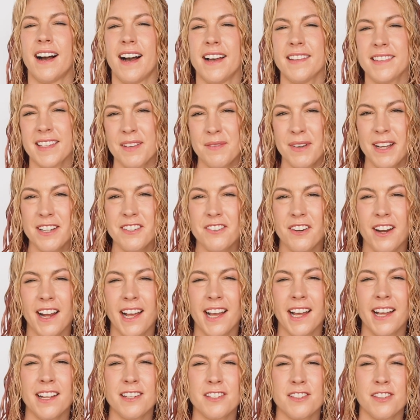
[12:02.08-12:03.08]
I set my
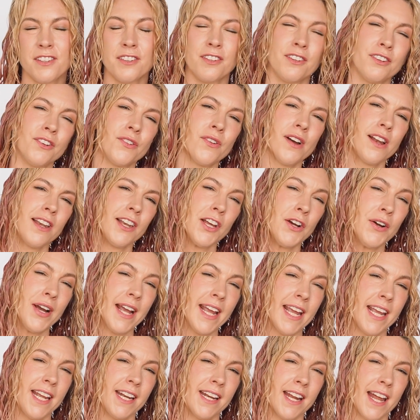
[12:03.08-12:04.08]
dryer to low
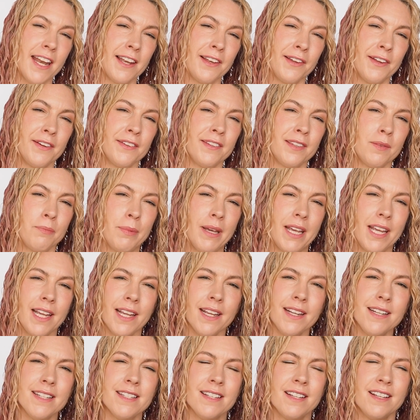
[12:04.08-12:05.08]
heat and low
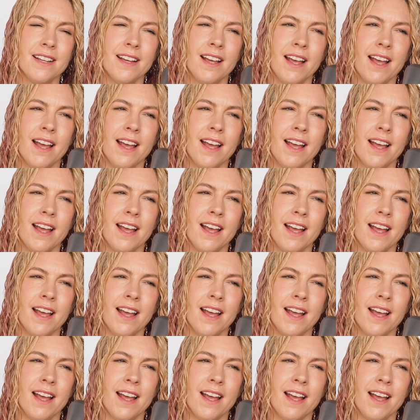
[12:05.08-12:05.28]
speed,